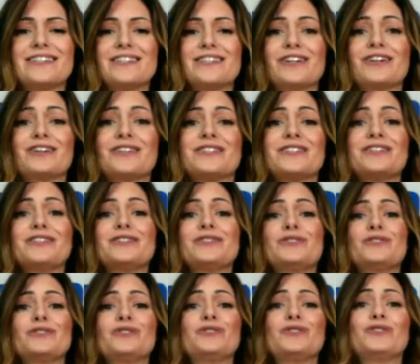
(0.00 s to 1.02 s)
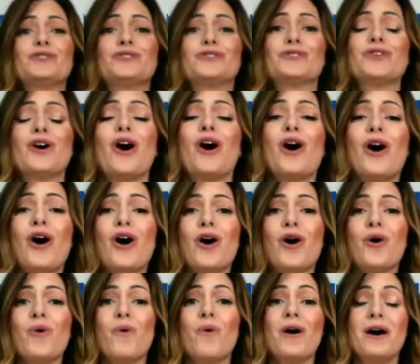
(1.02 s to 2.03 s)
There's
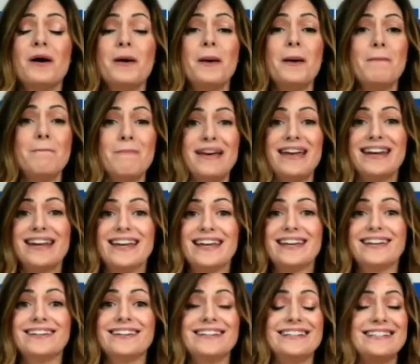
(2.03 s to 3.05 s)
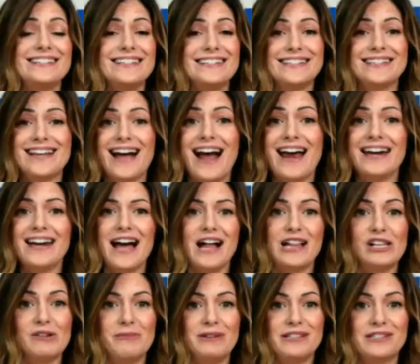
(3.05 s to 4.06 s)
so many design
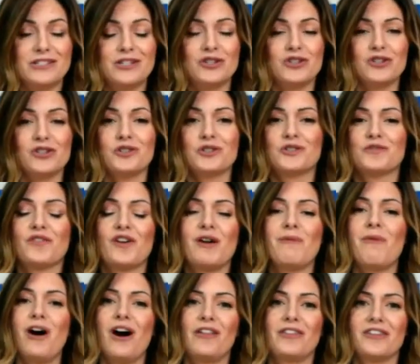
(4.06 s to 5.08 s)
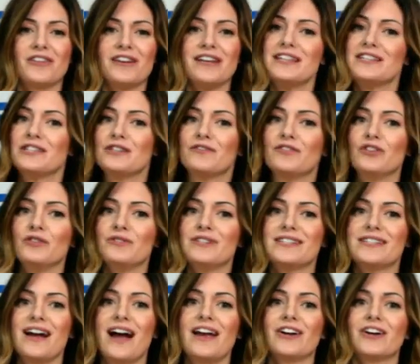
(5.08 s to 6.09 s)
elements to choose from on their Easy View
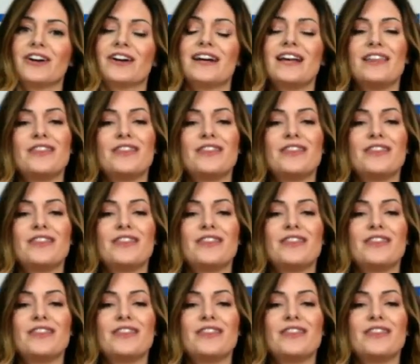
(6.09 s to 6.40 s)
Designer.